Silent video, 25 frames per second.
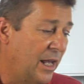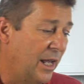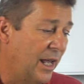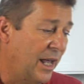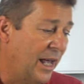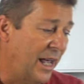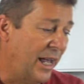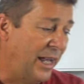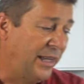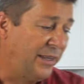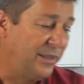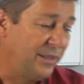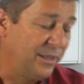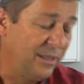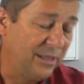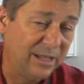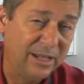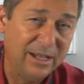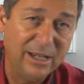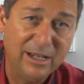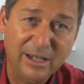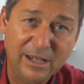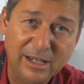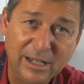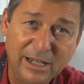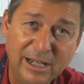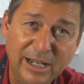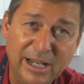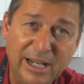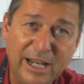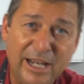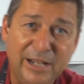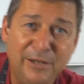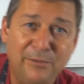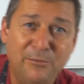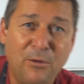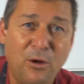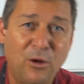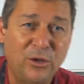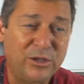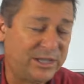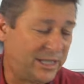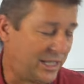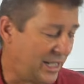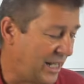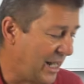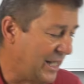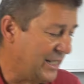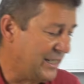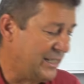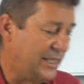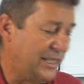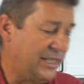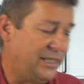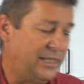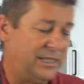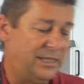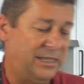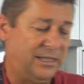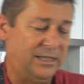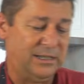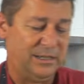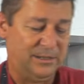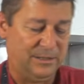And in most cases,